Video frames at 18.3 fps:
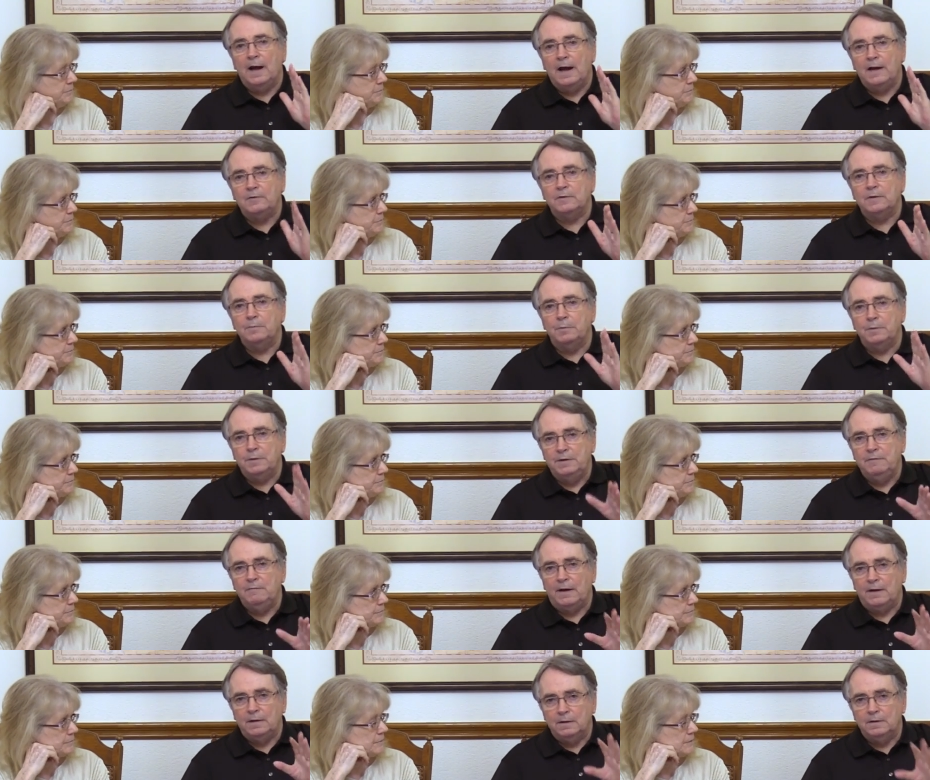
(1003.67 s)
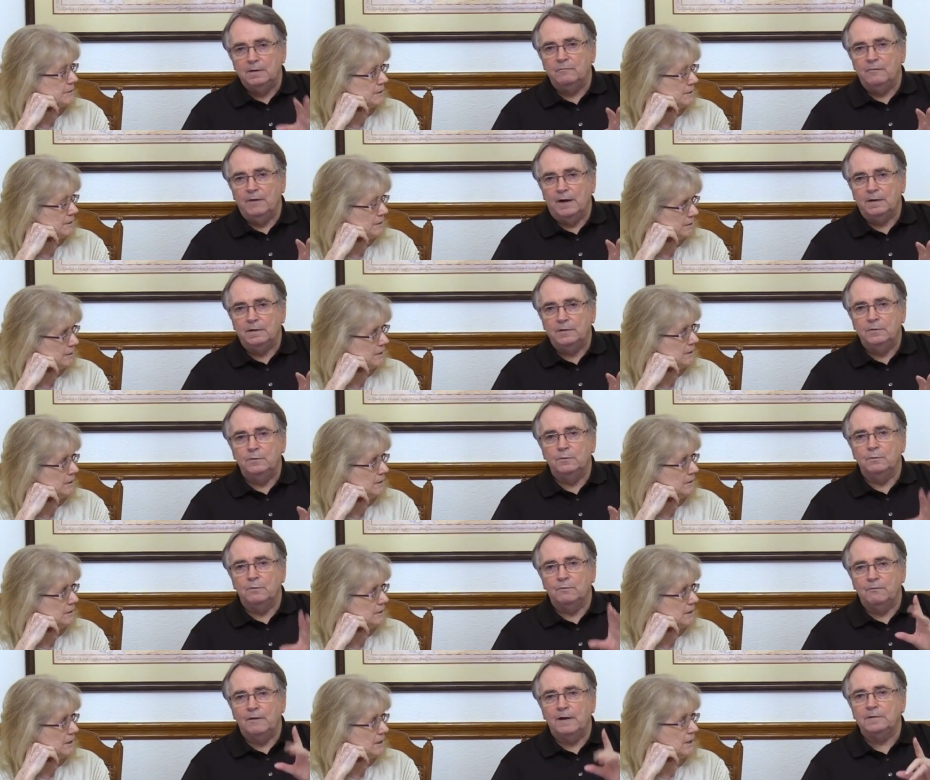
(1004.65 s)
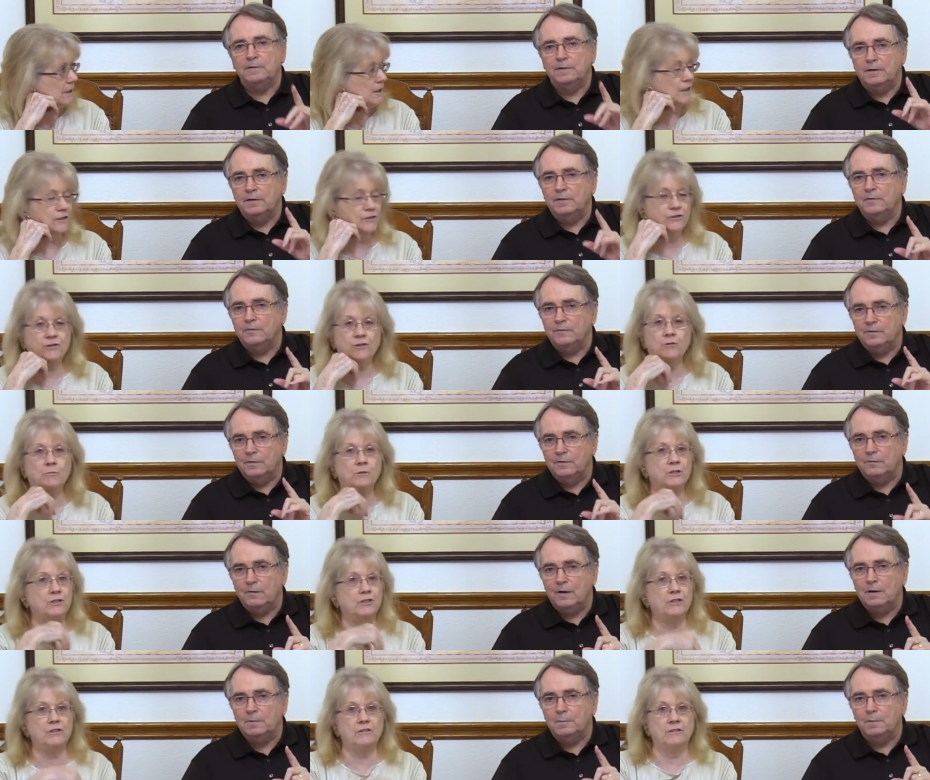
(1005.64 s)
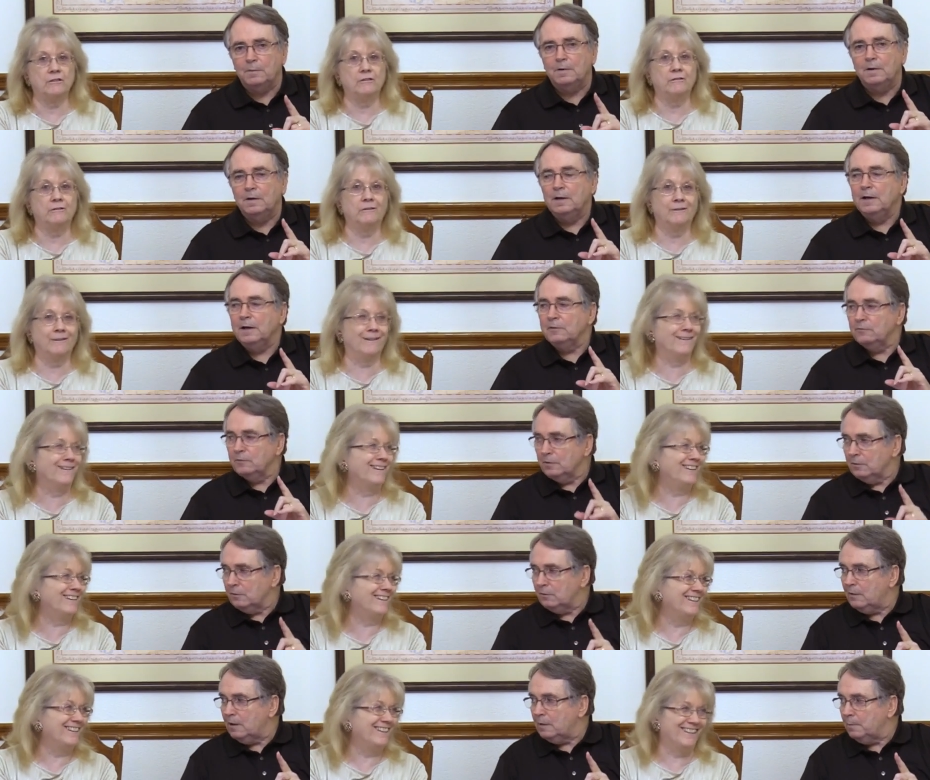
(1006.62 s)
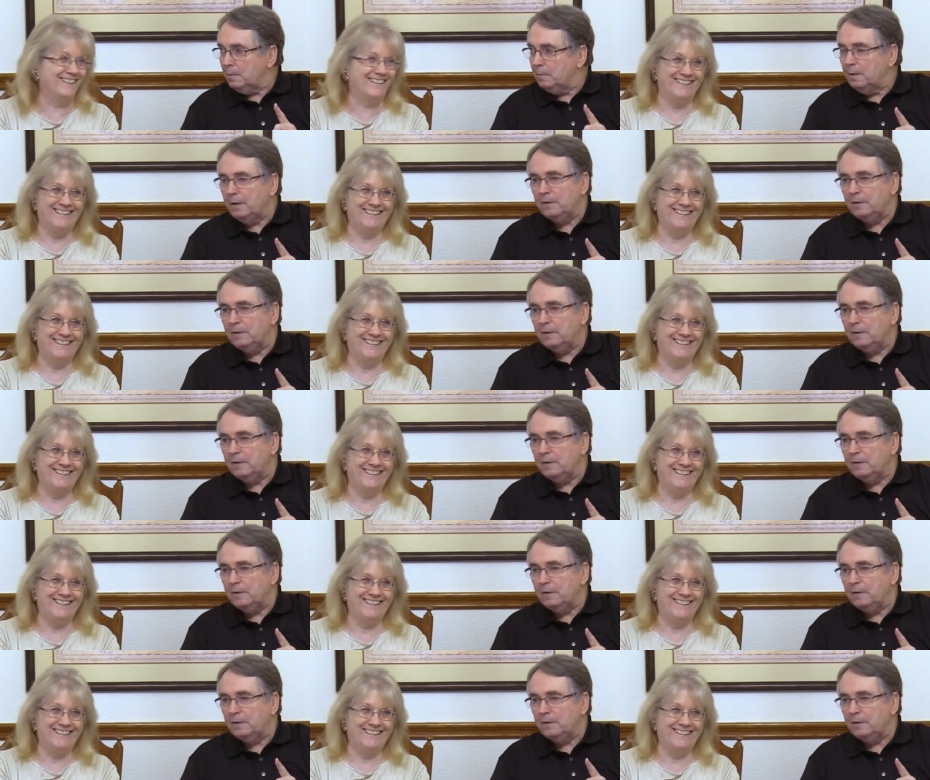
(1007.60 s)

Speaker 1: to actually believe that and live that, yeah. you will find that it is so an incredible, it's an incredible